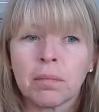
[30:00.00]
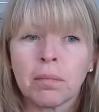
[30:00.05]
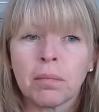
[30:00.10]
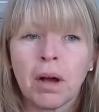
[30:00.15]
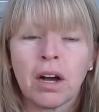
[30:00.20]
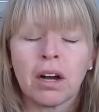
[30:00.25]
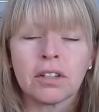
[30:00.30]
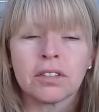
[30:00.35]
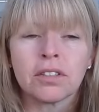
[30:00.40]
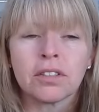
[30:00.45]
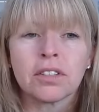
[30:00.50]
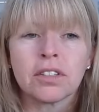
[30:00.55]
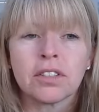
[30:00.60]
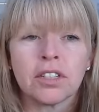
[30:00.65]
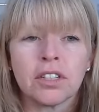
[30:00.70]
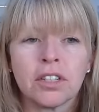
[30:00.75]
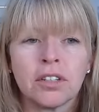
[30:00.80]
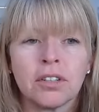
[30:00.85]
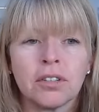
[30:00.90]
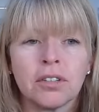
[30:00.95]
that are passed
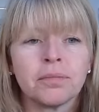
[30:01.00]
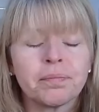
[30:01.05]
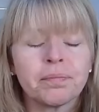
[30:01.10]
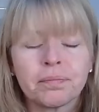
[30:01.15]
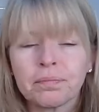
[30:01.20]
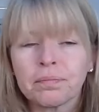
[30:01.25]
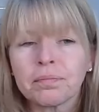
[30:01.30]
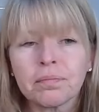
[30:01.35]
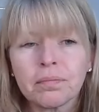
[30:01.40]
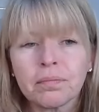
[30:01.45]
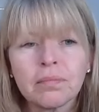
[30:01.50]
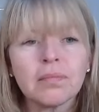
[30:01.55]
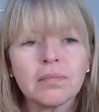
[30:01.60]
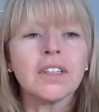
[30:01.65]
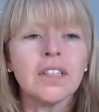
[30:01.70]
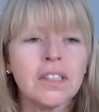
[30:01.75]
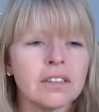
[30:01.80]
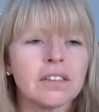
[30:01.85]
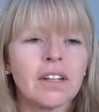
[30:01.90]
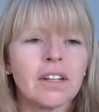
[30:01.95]
to.
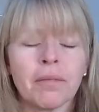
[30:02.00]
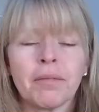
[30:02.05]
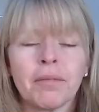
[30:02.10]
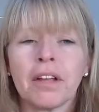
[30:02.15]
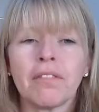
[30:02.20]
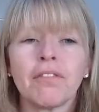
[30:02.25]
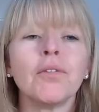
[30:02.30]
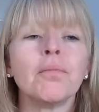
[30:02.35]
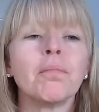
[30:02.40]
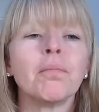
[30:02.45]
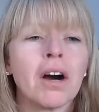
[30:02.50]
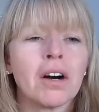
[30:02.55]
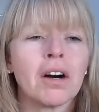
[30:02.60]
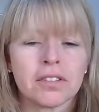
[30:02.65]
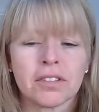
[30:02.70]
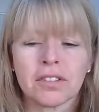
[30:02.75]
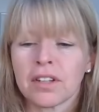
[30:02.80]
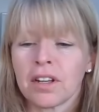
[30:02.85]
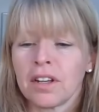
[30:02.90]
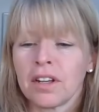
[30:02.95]
I mean, if you
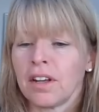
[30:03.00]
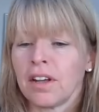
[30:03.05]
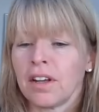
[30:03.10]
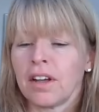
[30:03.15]
pass,